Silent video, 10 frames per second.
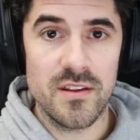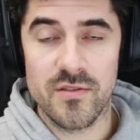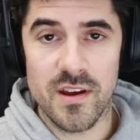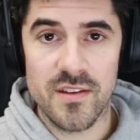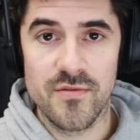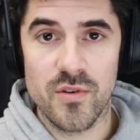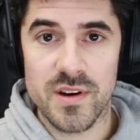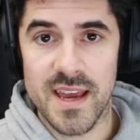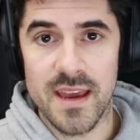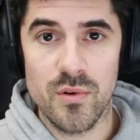So there's 4
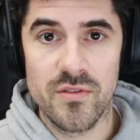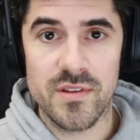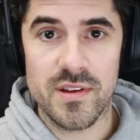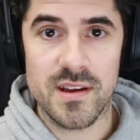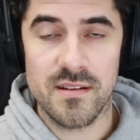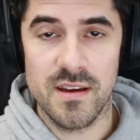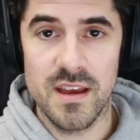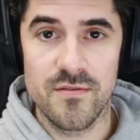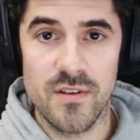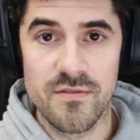cables
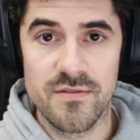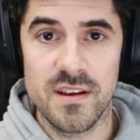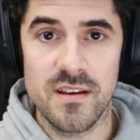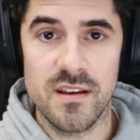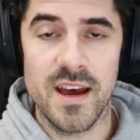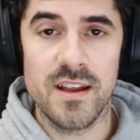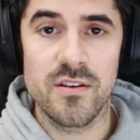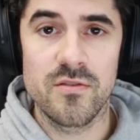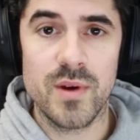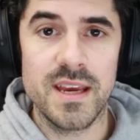involved in that
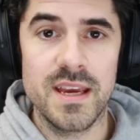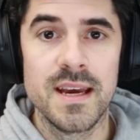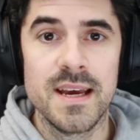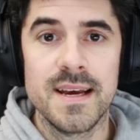already.